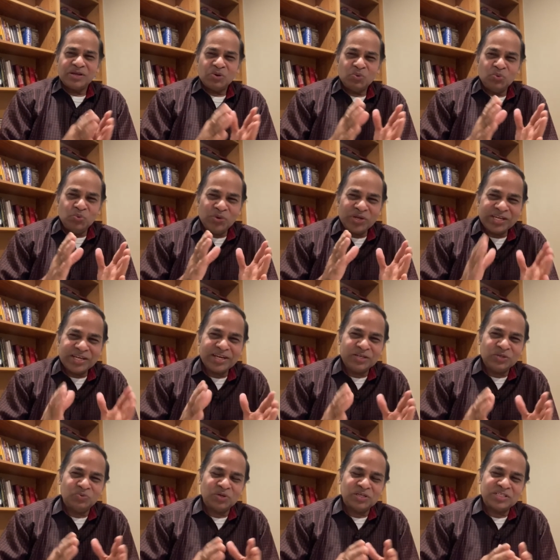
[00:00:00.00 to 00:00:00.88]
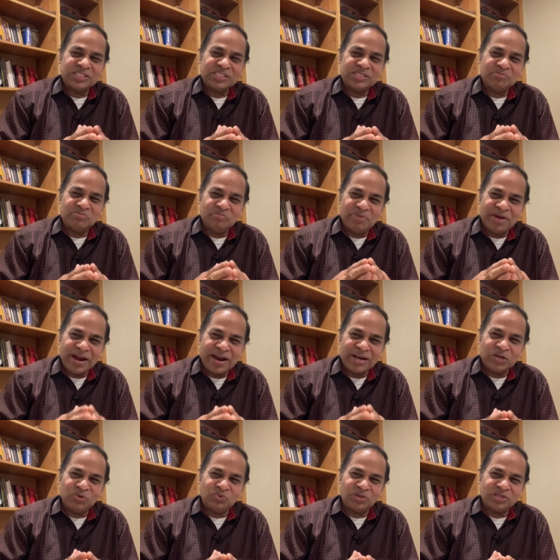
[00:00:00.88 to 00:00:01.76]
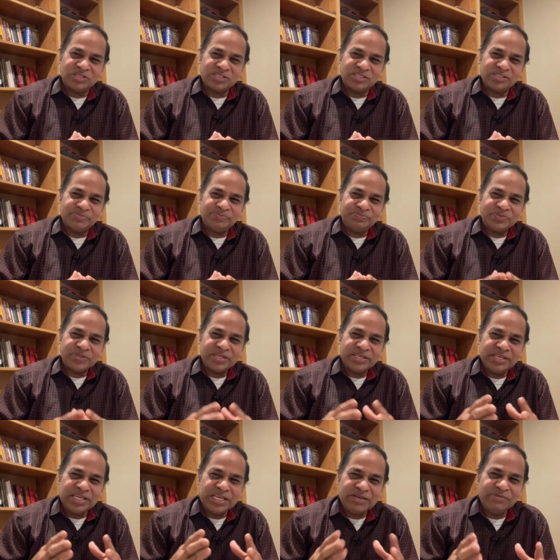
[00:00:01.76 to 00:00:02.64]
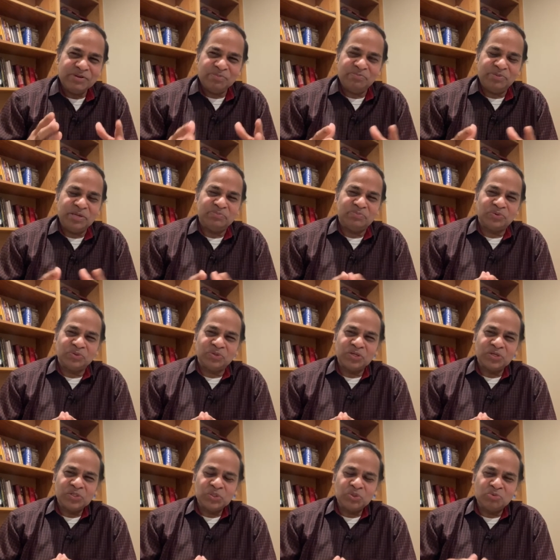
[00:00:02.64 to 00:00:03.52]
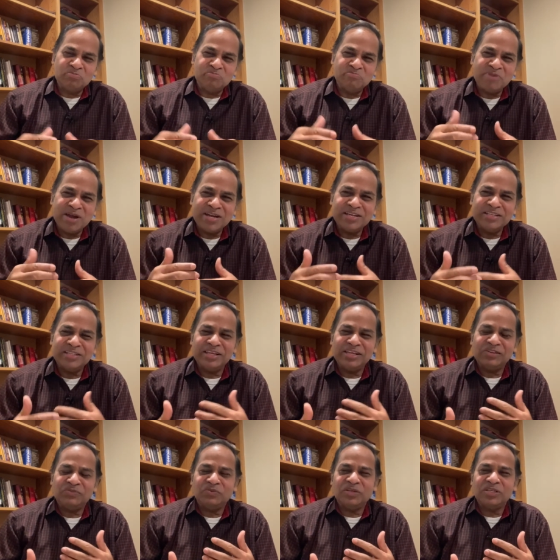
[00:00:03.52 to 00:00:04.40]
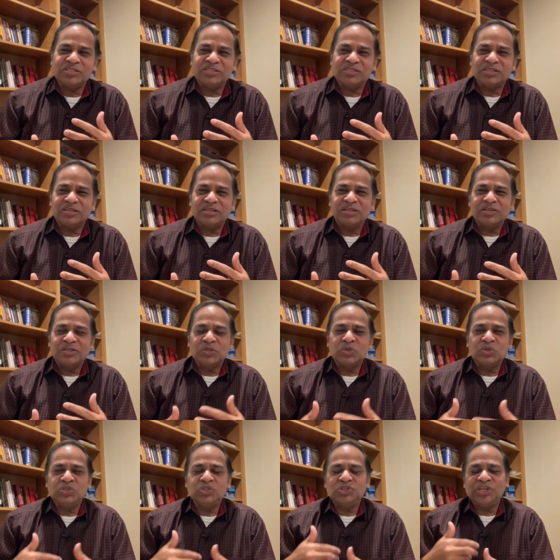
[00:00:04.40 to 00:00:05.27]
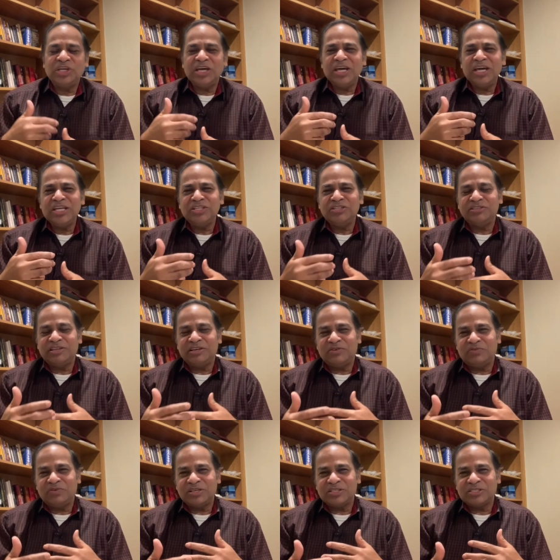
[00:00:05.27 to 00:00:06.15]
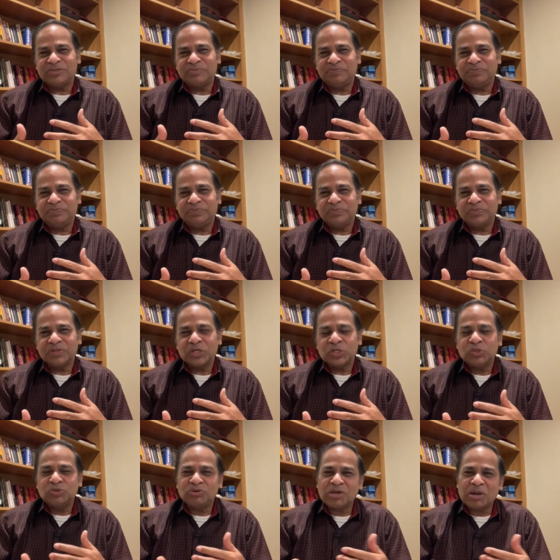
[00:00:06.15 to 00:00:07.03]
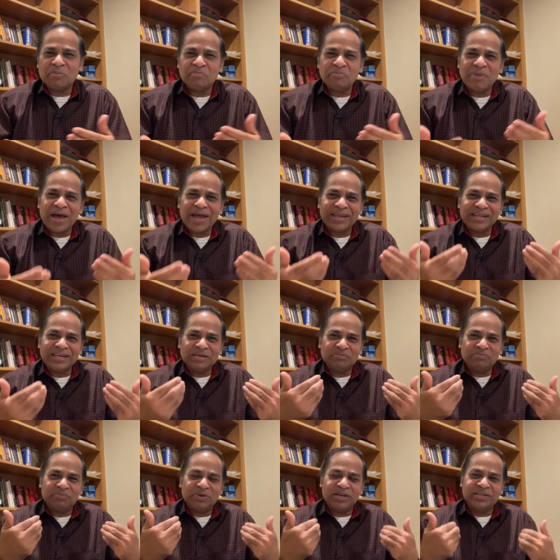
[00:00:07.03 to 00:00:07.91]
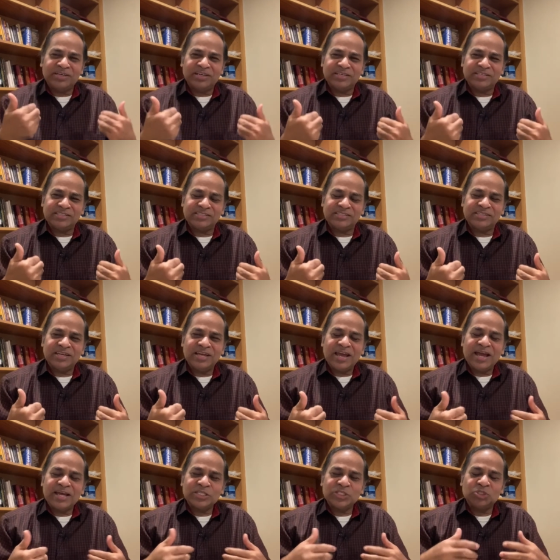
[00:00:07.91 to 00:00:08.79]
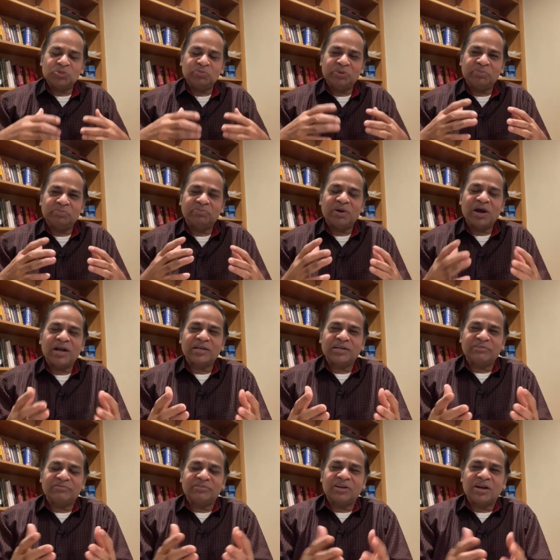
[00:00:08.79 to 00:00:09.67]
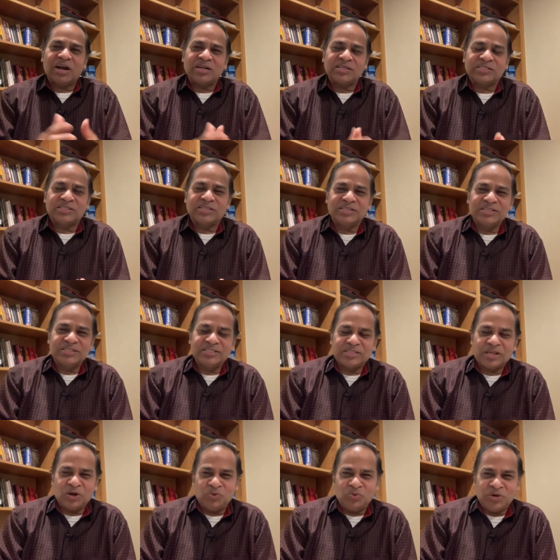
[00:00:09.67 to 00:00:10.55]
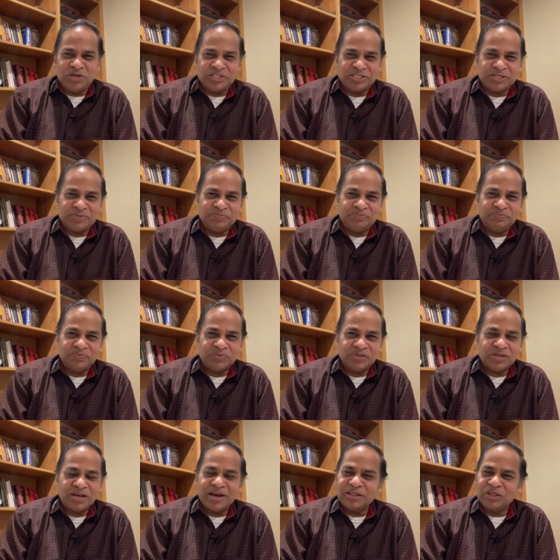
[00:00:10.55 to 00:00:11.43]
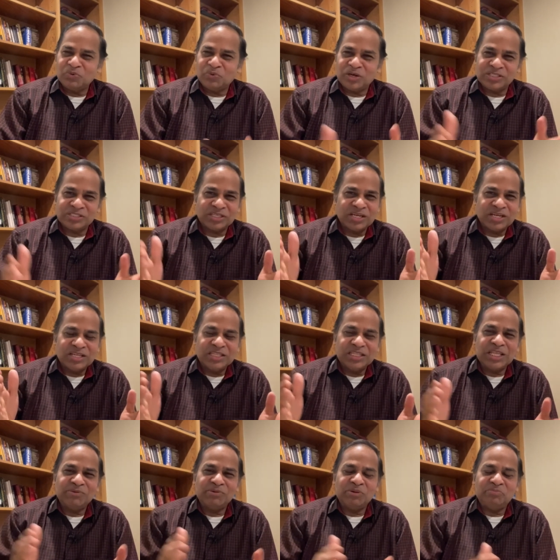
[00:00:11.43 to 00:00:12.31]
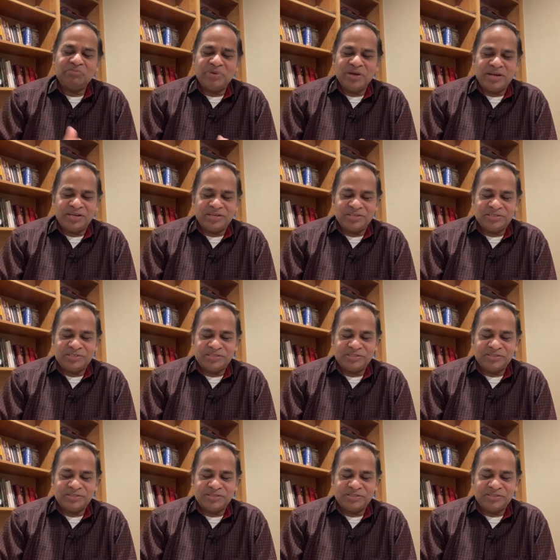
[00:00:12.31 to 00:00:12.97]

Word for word: wicked ones, bad ones, evil people, to mend their ways, to change their ways, to come back in repentance as to be part of God's salvation. Otherwise, they will perish.